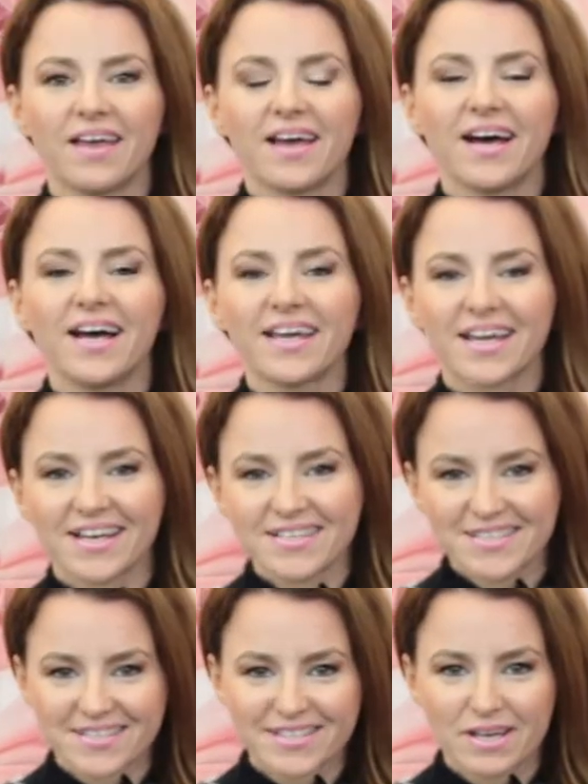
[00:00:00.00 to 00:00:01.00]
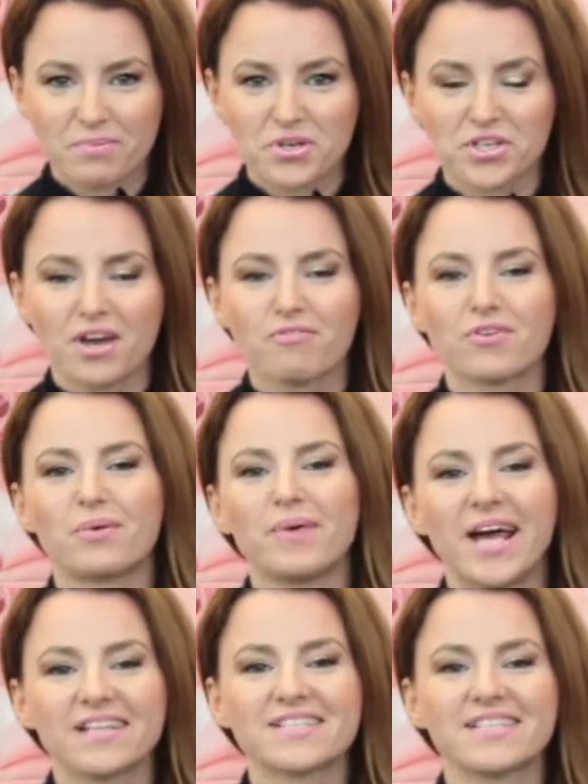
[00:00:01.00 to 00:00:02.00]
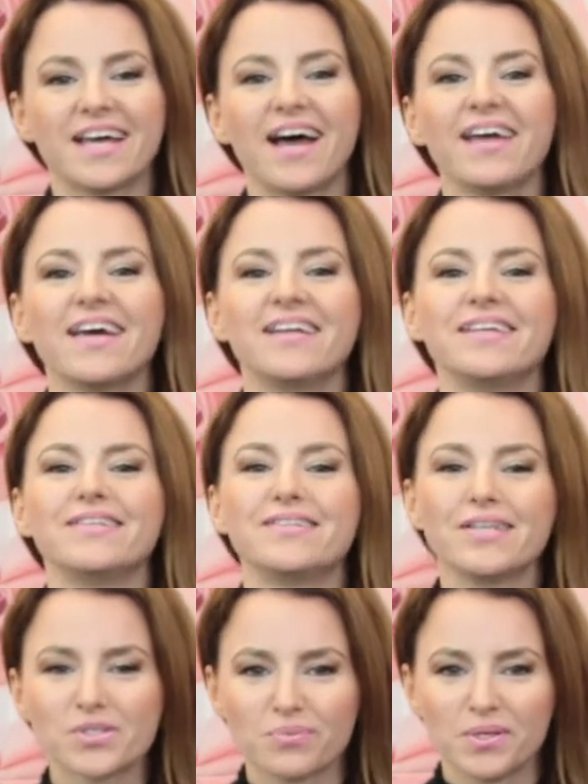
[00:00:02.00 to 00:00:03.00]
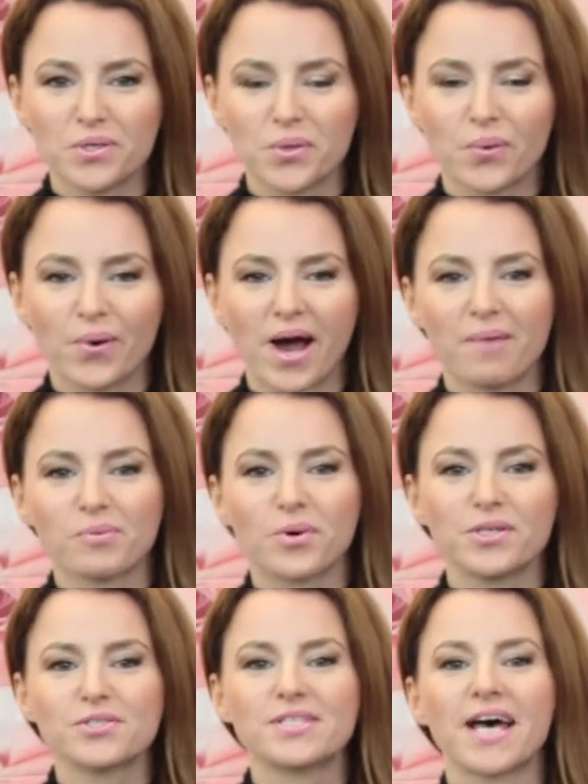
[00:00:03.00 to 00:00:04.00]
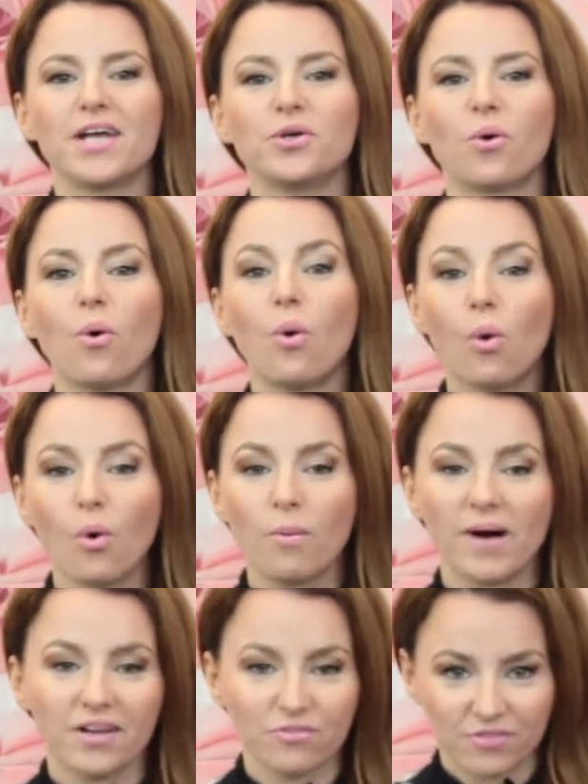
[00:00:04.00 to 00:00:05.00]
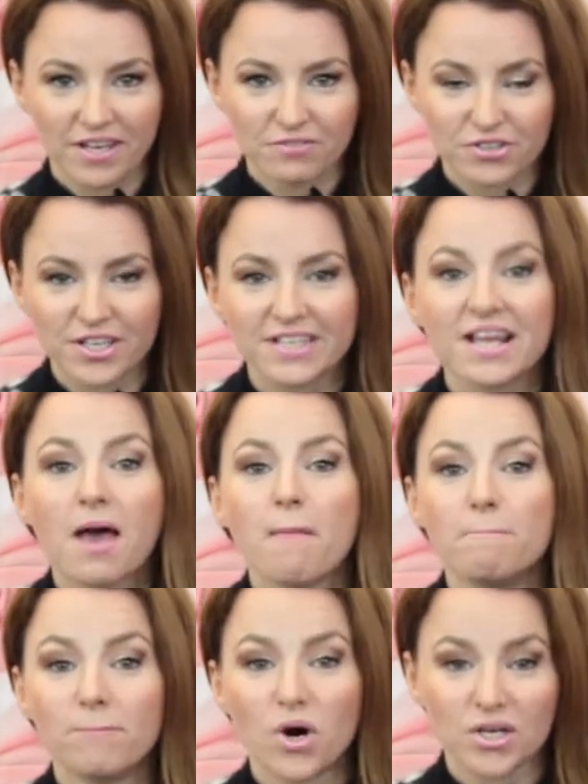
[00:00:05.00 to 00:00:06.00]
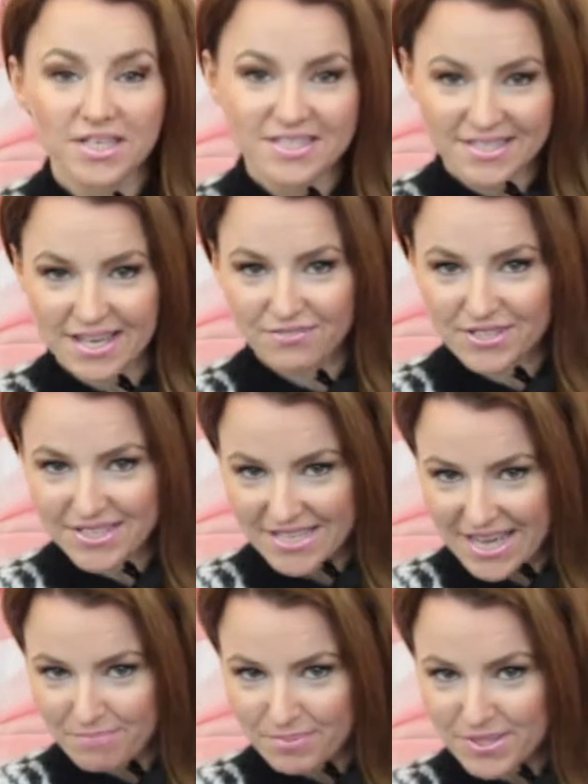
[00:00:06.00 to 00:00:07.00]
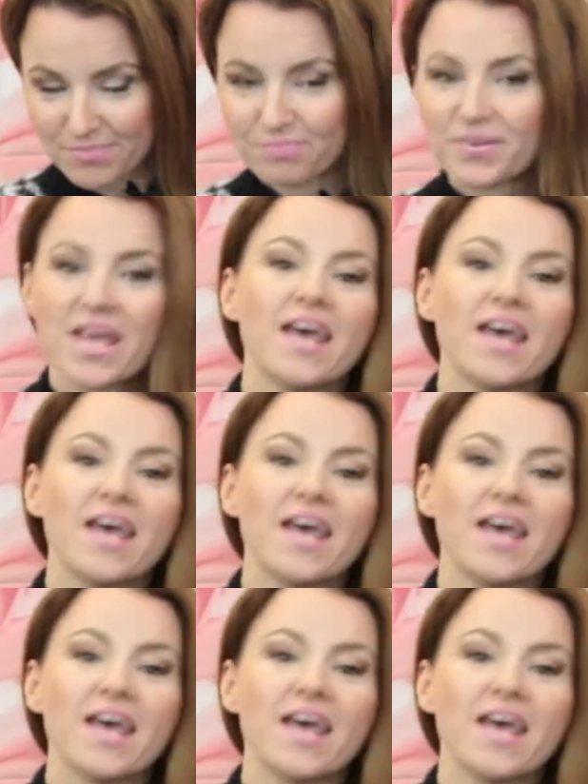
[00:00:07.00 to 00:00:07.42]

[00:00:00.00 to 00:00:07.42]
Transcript: Hi guys, this is Emma Chef from LCI, and in this video I'm going to tell you all my favorite money saving tips.